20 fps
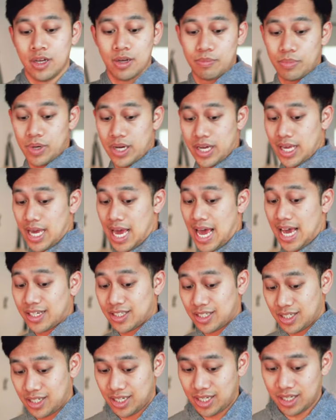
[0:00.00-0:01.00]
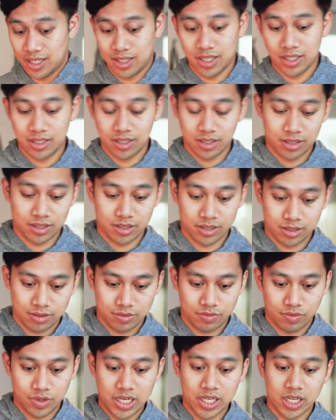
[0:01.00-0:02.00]
But actually this is
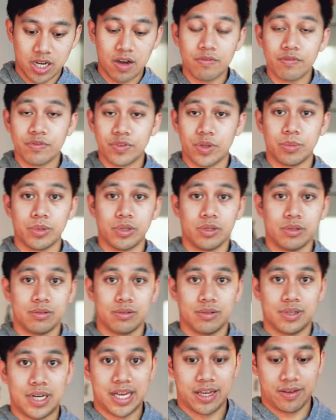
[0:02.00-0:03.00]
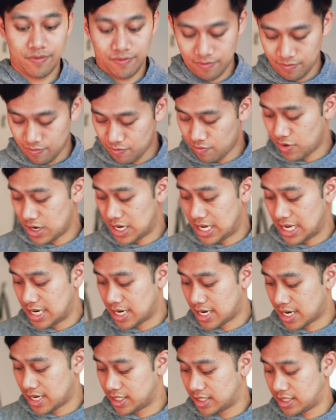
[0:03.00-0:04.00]
really comfortable, like really
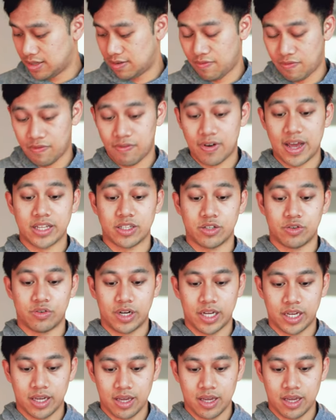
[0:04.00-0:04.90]
nice and flattering